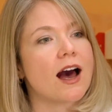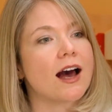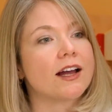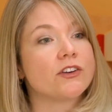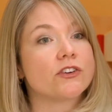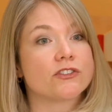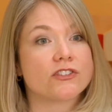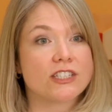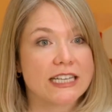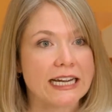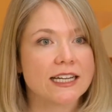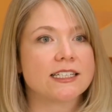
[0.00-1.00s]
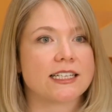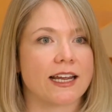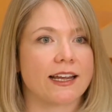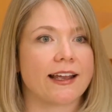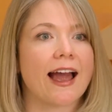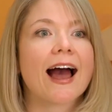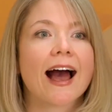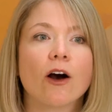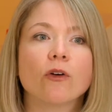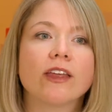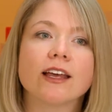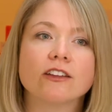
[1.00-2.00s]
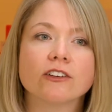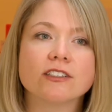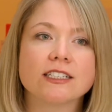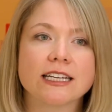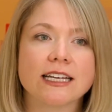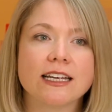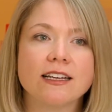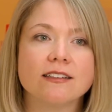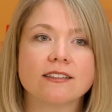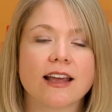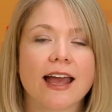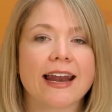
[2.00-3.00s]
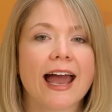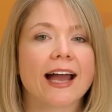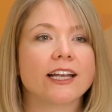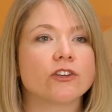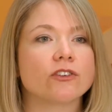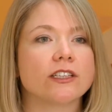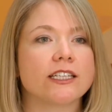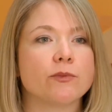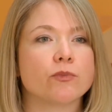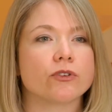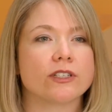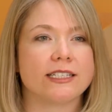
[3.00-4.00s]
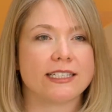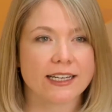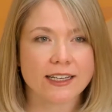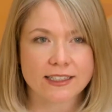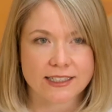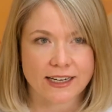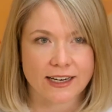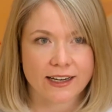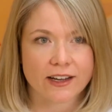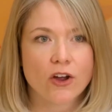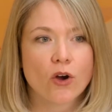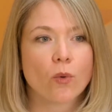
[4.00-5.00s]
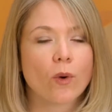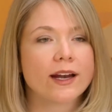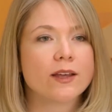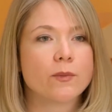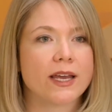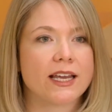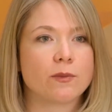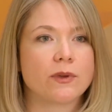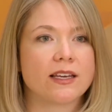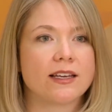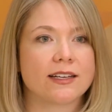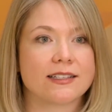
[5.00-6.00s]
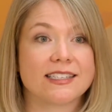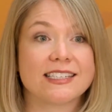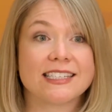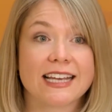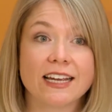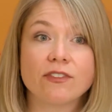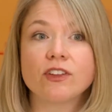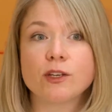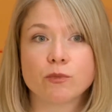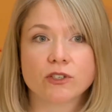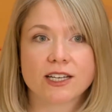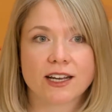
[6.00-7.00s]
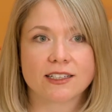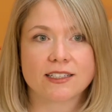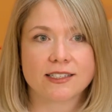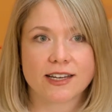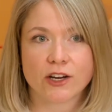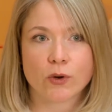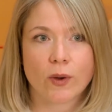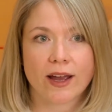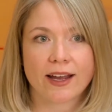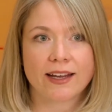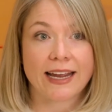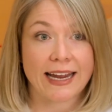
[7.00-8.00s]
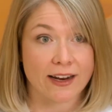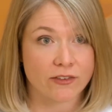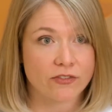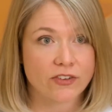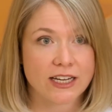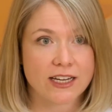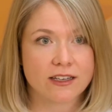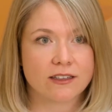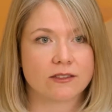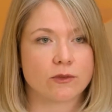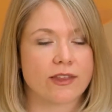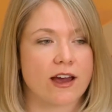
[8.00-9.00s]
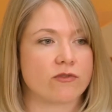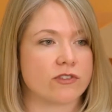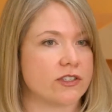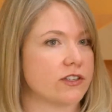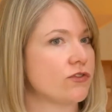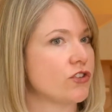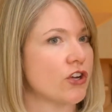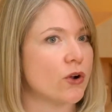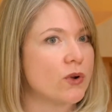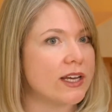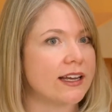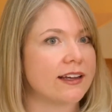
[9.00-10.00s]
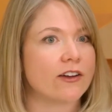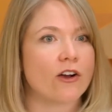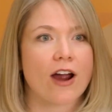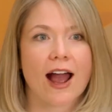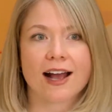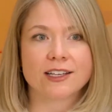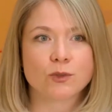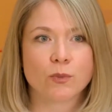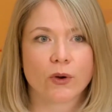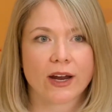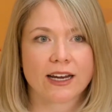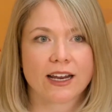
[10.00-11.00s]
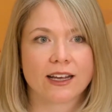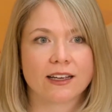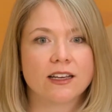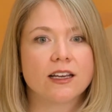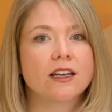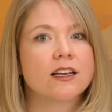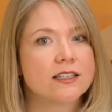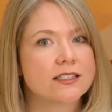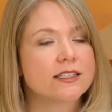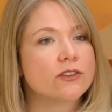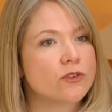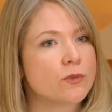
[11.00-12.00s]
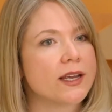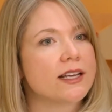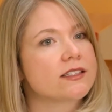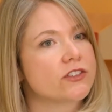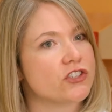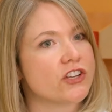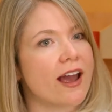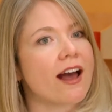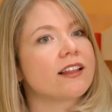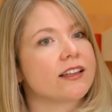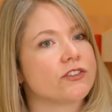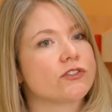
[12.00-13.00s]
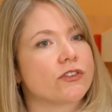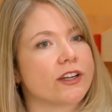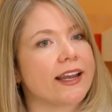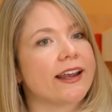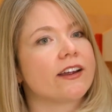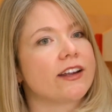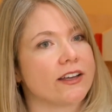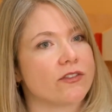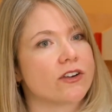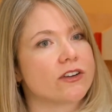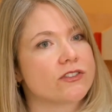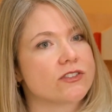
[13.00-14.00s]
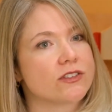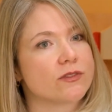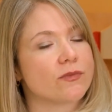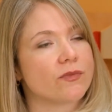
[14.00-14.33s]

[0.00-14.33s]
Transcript: Understanding how they learn to eat and accurately predicting when a baby can safely protect his airway and feed without risk of choking or aspirating still remains a challenge for caregivers.